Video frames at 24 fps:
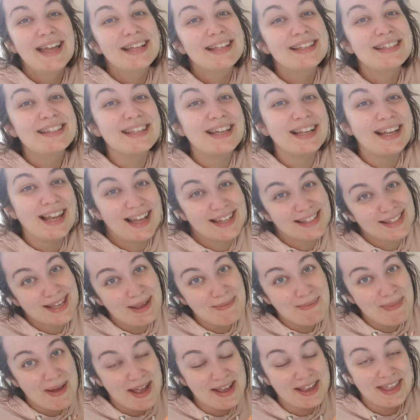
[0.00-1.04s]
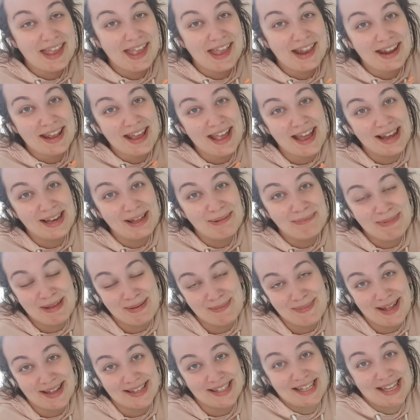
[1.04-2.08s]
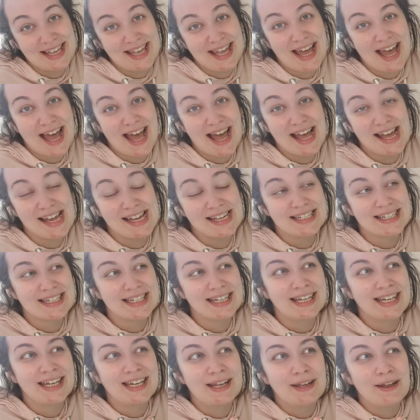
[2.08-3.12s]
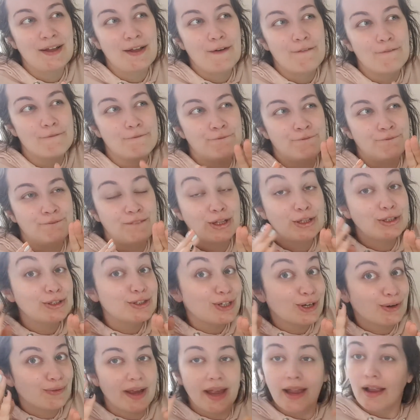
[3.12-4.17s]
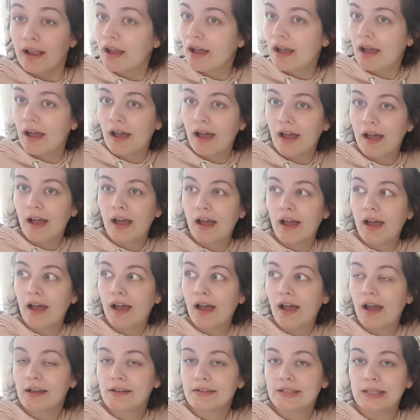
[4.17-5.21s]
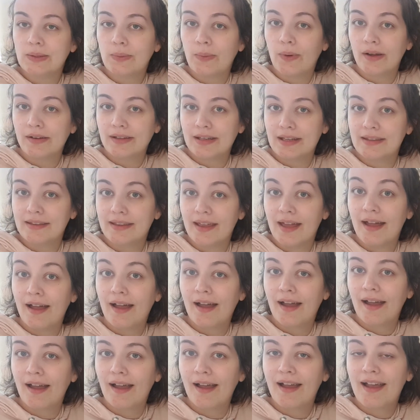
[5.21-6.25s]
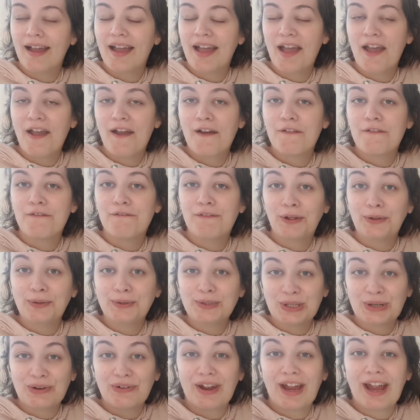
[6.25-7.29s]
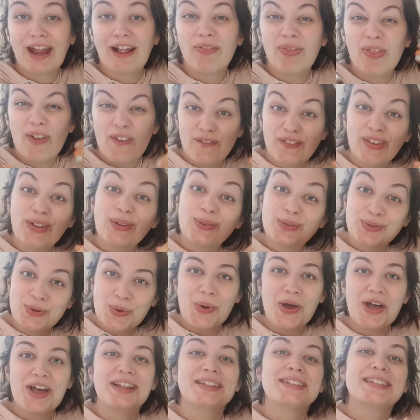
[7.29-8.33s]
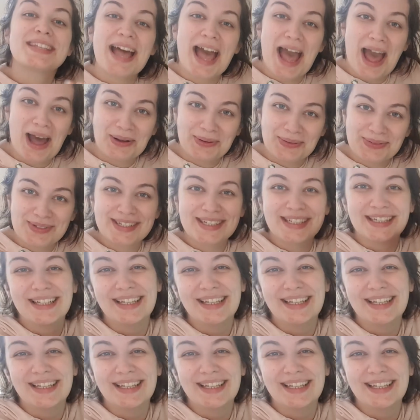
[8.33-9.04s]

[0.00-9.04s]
So let's hope I can get a little bit better at filtering. See what I did there? Filtering the filter words out.